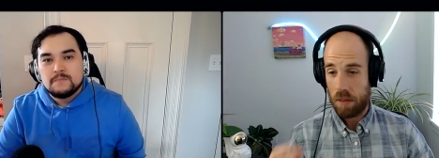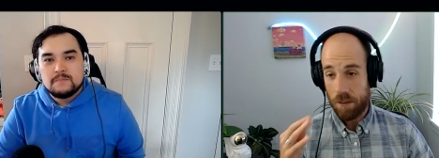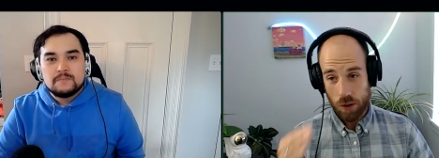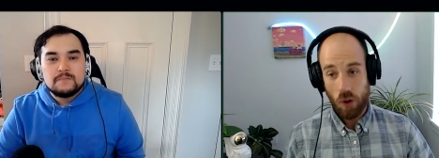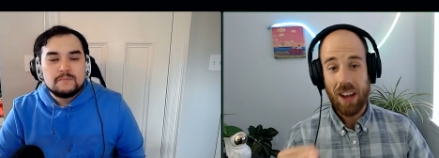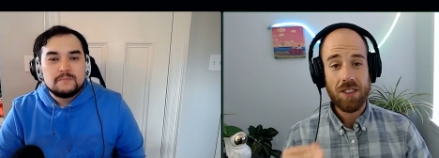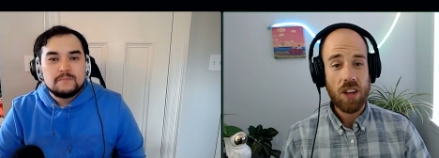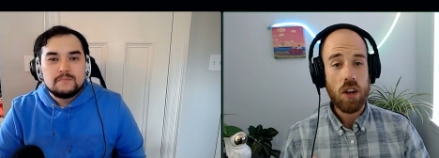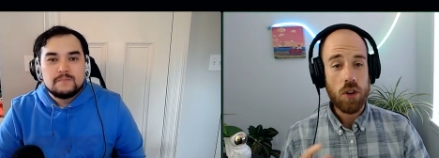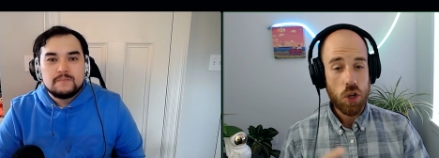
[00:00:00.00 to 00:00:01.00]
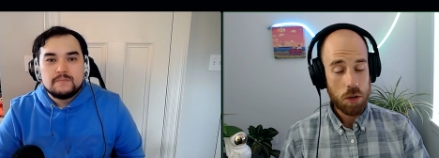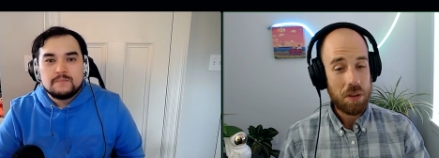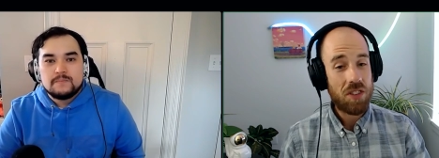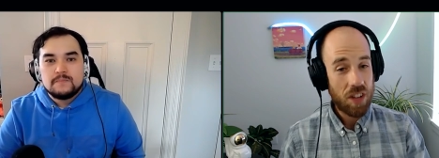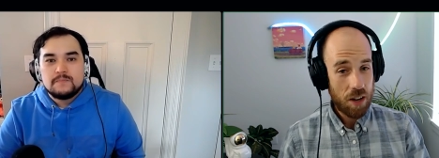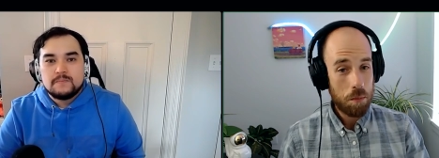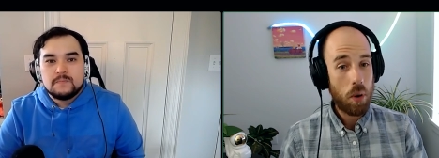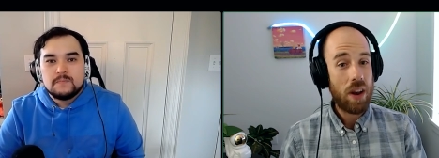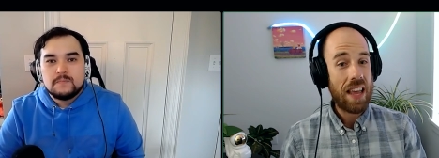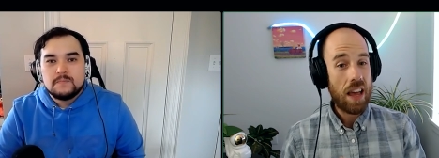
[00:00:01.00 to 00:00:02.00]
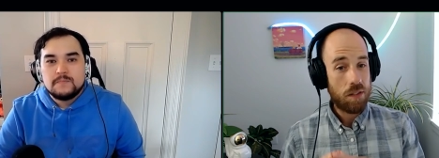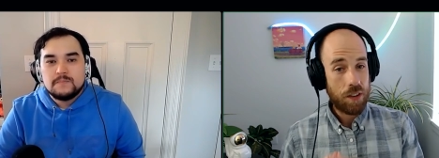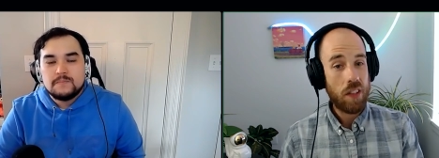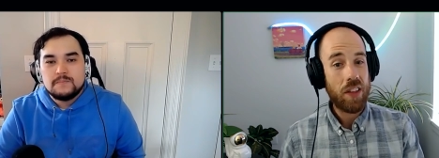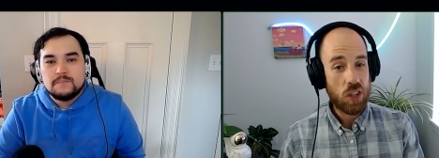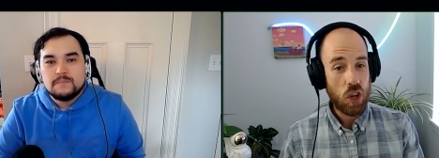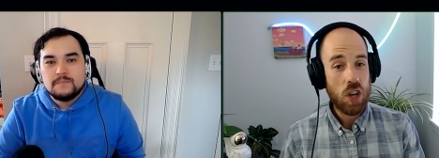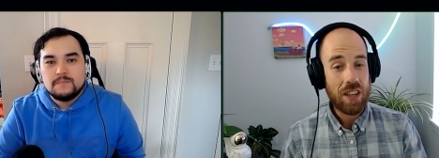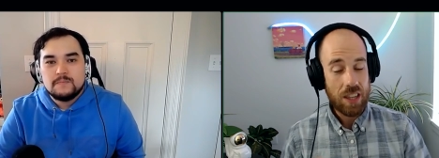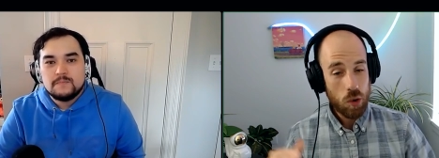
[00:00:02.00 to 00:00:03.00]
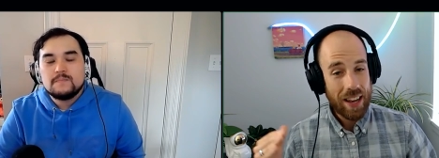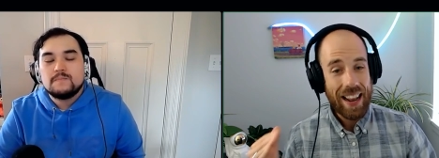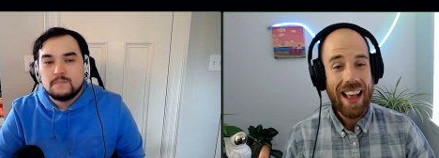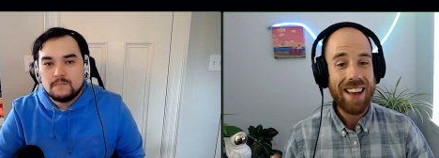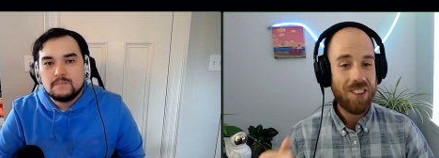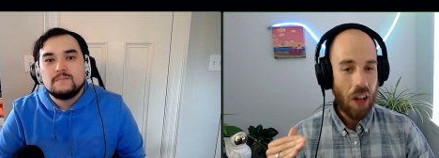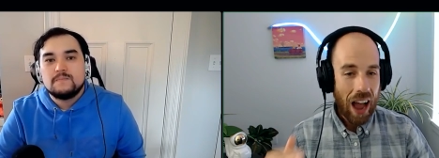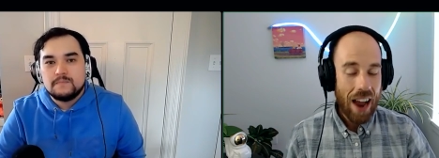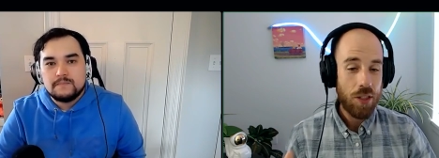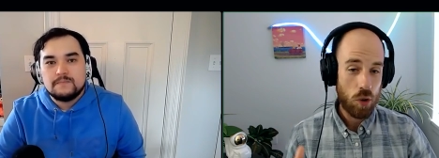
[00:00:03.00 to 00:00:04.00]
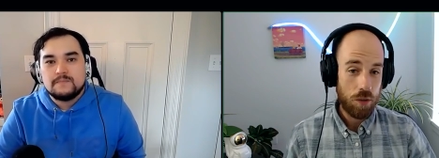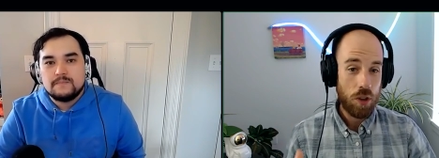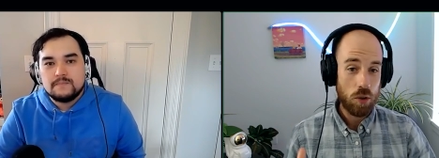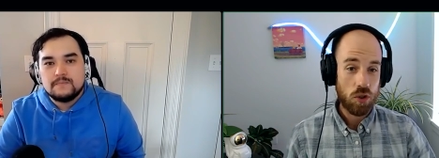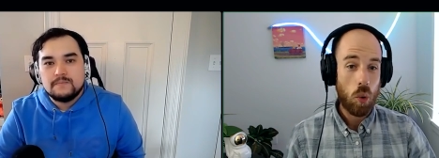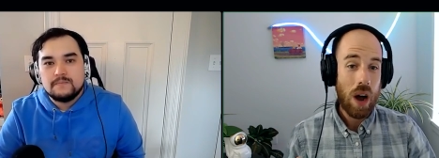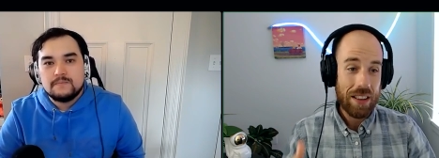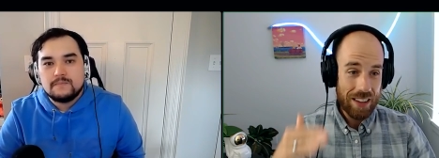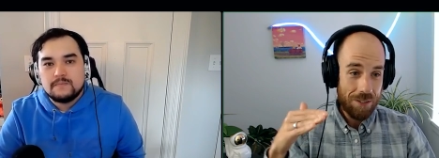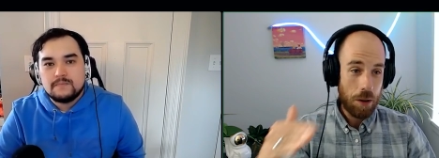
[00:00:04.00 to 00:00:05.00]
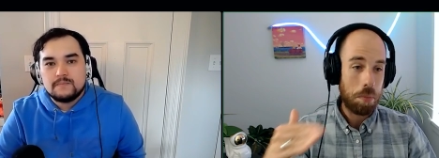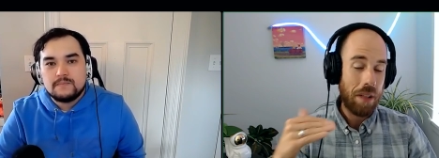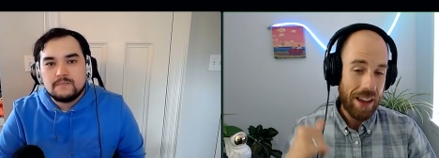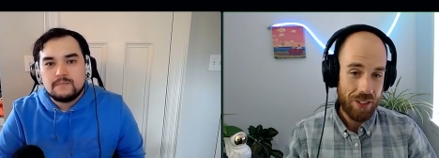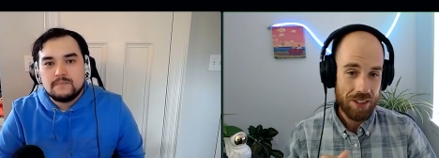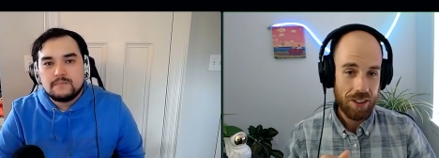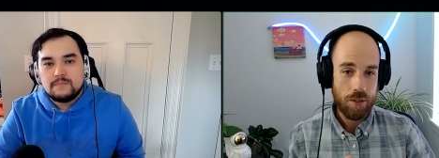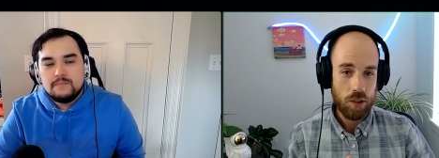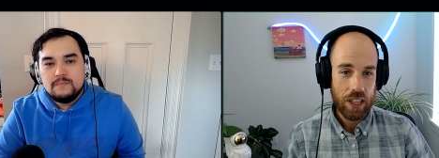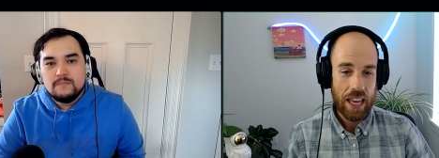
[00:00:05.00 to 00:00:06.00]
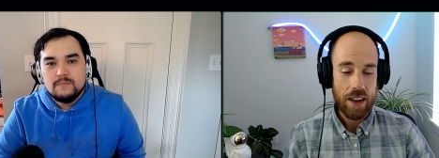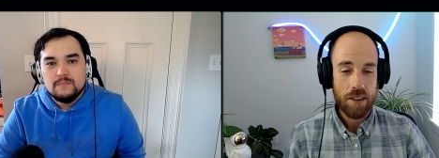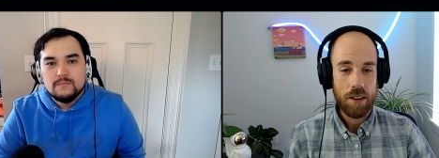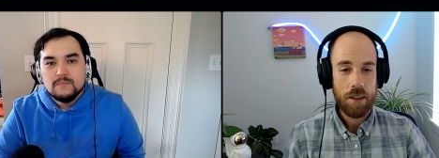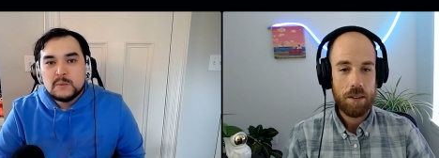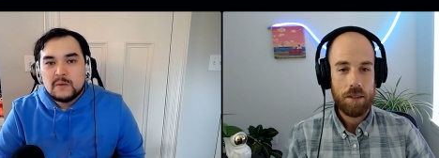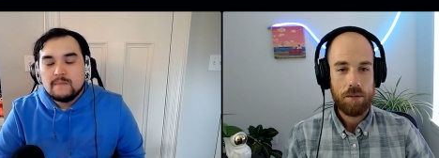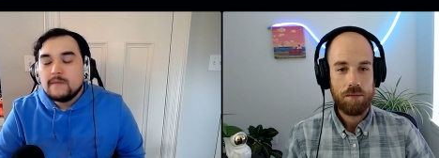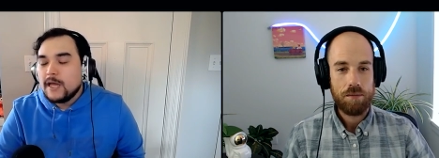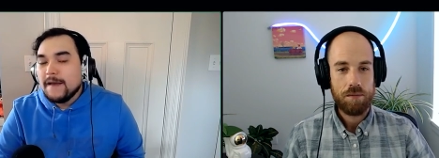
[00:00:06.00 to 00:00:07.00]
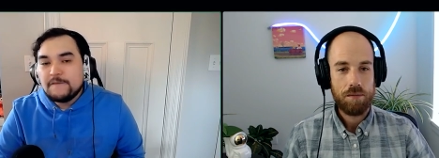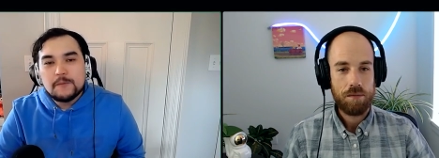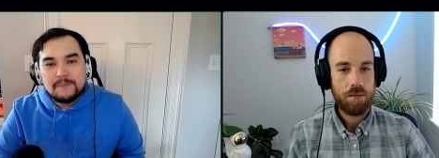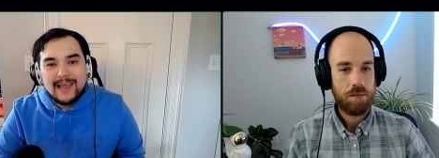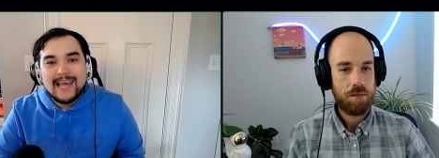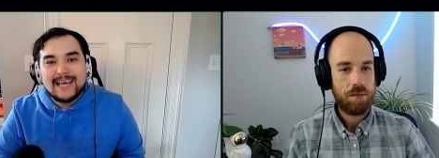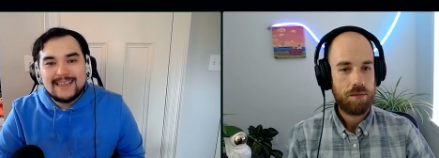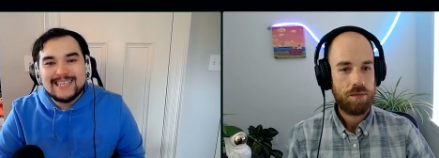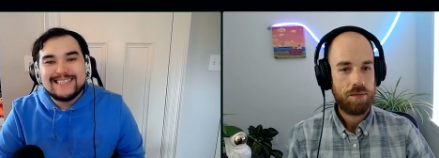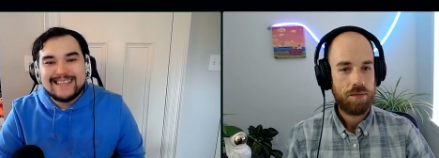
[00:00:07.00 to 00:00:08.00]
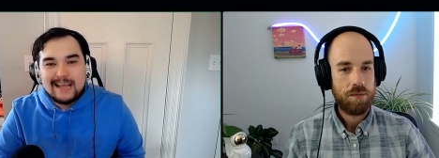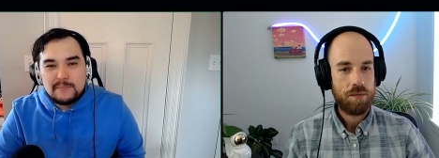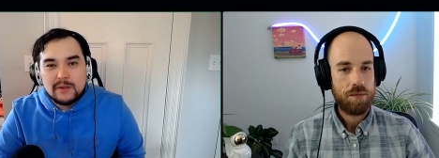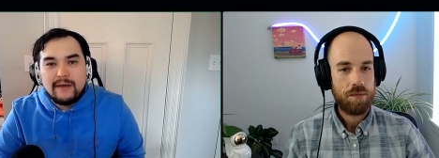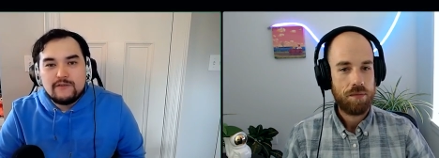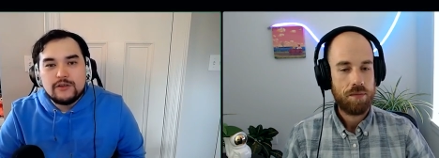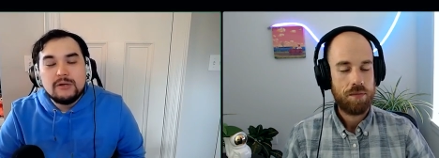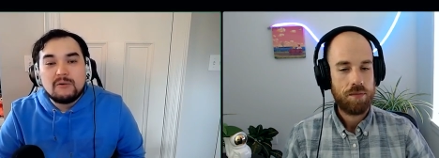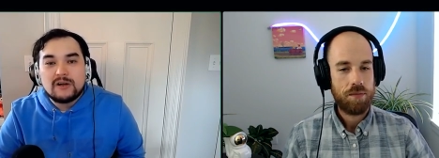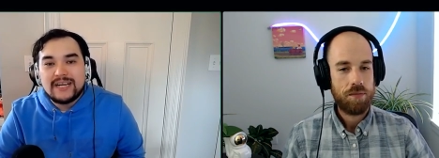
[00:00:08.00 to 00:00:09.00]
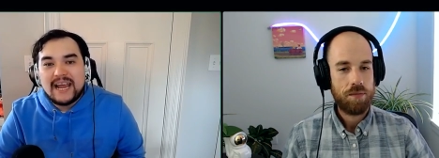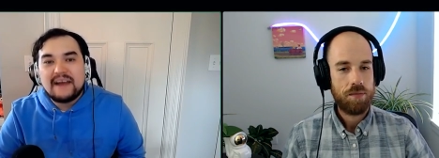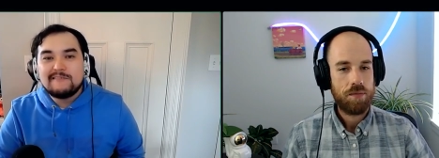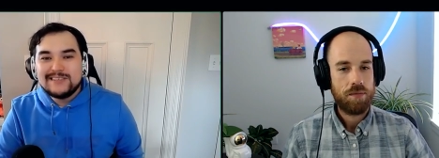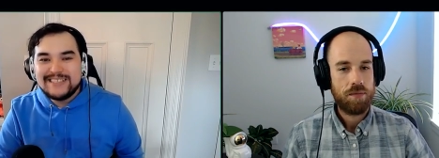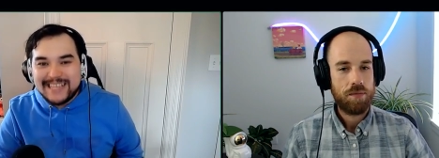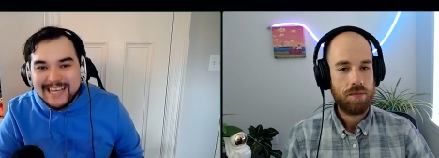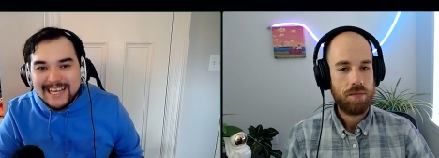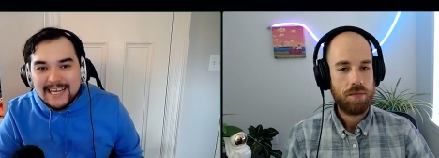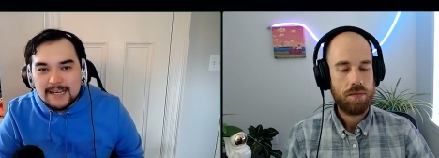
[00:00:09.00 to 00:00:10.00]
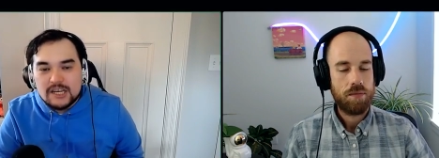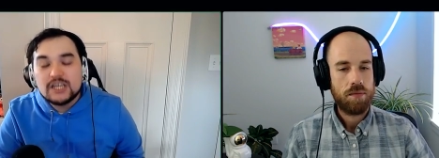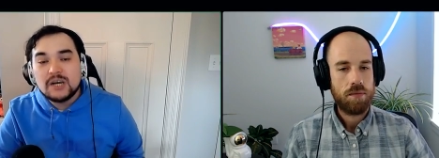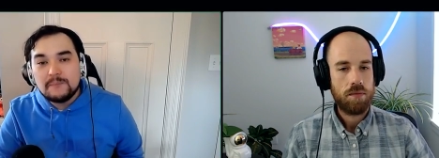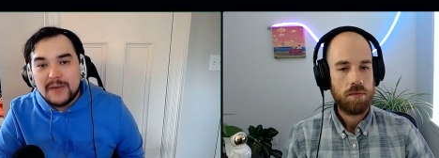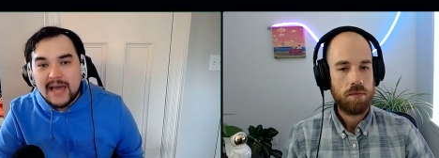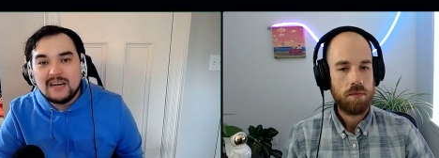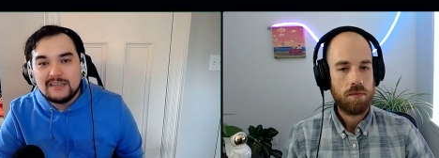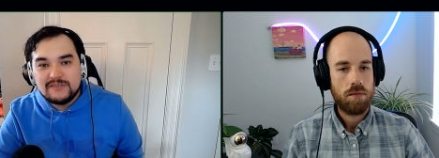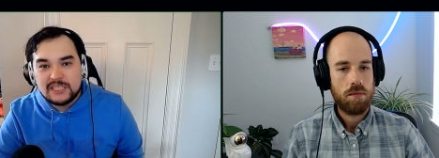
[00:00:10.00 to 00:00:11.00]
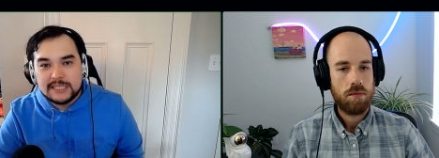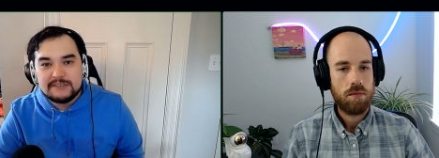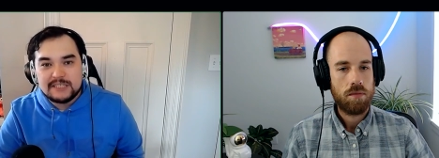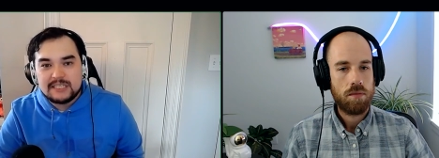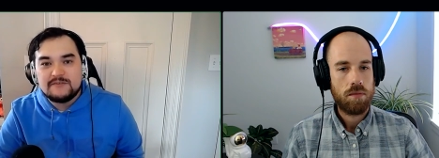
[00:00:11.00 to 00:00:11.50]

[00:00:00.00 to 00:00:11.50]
Speaker 1: if you're xl you should be sitting pretty and feeling good that you can handle either of those squads if you play at this
Speaker 2: level again if you're playing at this type of level you are guaranteed a competitive series